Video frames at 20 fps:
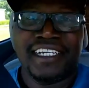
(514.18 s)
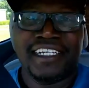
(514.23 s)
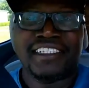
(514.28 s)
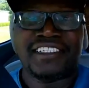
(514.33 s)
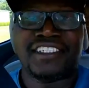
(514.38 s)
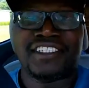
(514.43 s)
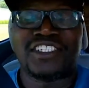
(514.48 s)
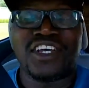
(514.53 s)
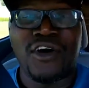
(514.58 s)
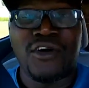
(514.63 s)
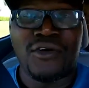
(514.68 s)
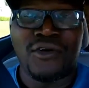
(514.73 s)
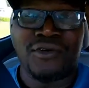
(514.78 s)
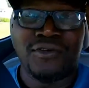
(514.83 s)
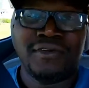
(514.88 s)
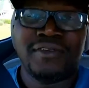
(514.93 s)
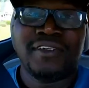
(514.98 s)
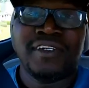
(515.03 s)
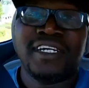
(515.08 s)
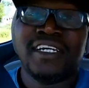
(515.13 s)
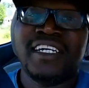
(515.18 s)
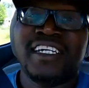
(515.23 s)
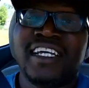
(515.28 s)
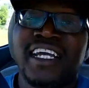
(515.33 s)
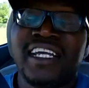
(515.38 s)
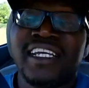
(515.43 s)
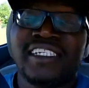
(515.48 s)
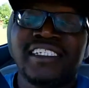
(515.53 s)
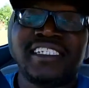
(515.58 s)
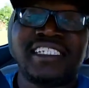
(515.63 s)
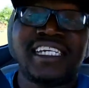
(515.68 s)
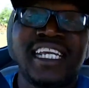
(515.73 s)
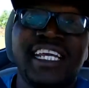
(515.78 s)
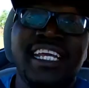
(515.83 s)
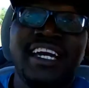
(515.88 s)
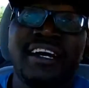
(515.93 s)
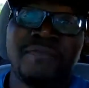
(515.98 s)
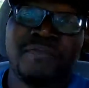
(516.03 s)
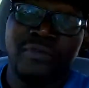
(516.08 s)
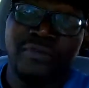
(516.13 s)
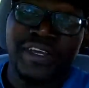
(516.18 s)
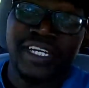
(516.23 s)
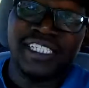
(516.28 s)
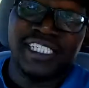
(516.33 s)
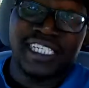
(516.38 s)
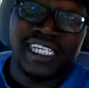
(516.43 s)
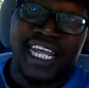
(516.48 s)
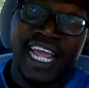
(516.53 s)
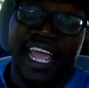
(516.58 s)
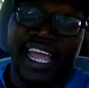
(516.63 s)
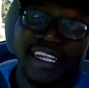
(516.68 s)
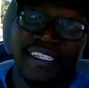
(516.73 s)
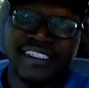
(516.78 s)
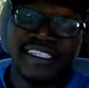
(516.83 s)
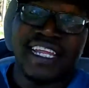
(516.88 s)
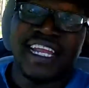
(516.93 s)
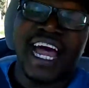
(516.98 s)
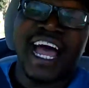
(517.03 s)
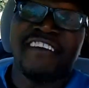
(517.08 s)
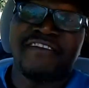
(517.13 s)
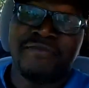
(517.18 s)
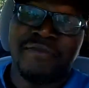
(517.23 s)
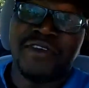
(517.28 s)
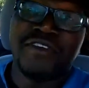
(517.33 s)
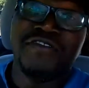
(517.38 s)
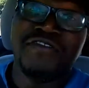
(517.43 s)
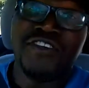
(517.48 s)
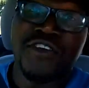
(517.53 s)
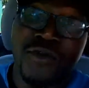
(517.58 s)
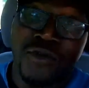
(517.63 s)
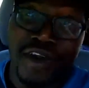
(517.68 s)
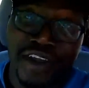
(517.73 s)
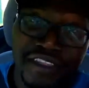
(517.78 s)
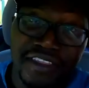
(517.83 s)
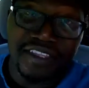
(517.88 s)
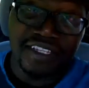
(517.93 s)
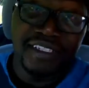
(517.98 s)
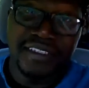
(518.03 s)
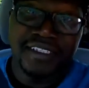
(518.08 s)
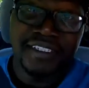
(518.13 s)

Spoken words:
So, she appreciates that I've moved north.